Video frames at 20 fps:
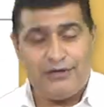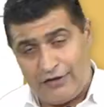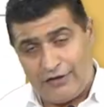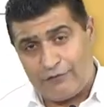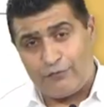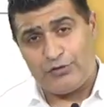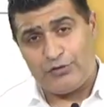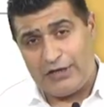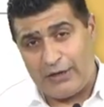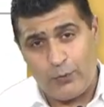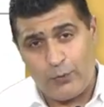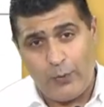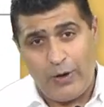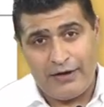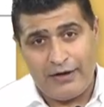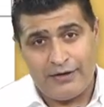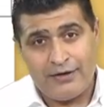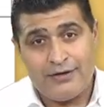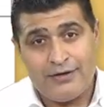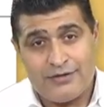You have to take one.
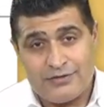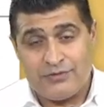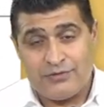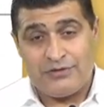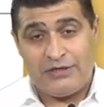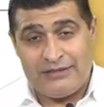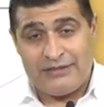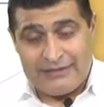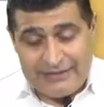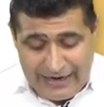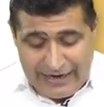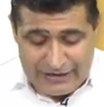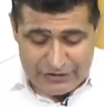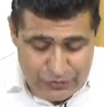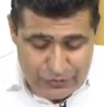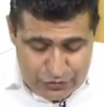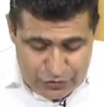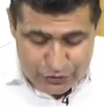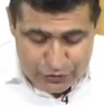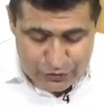So in that,
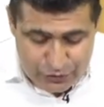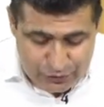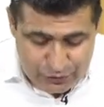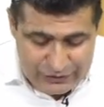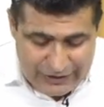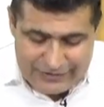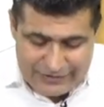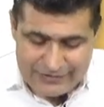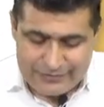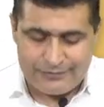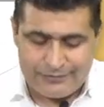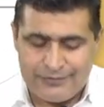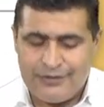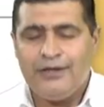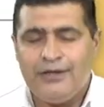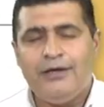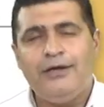you should know that, you know,